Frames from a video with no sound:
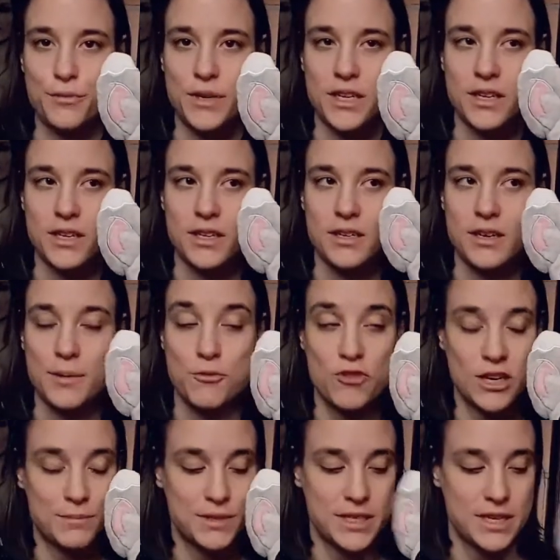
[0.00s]
when I
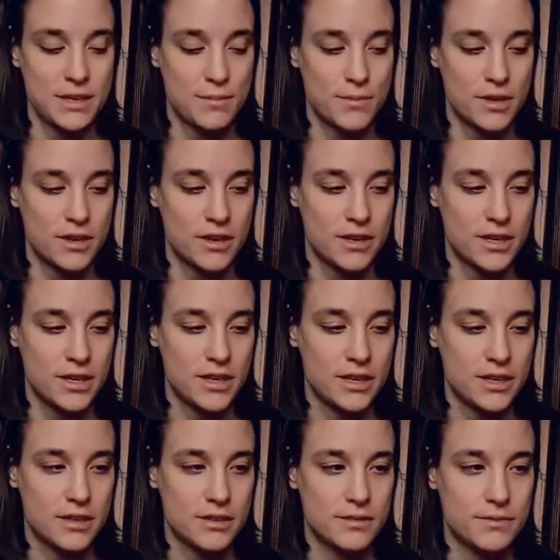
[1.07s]
unwrapped him,
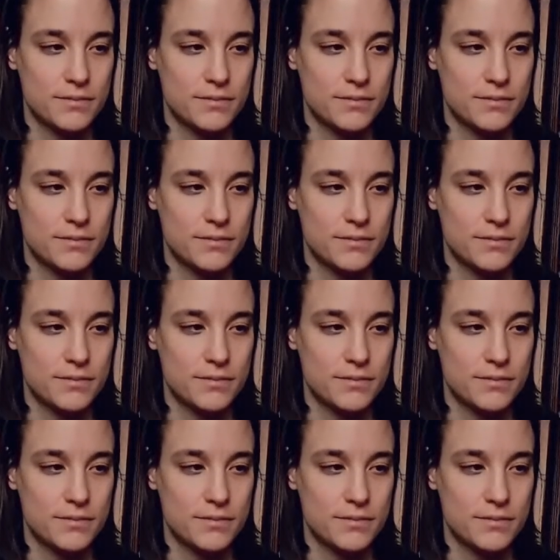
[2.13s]
I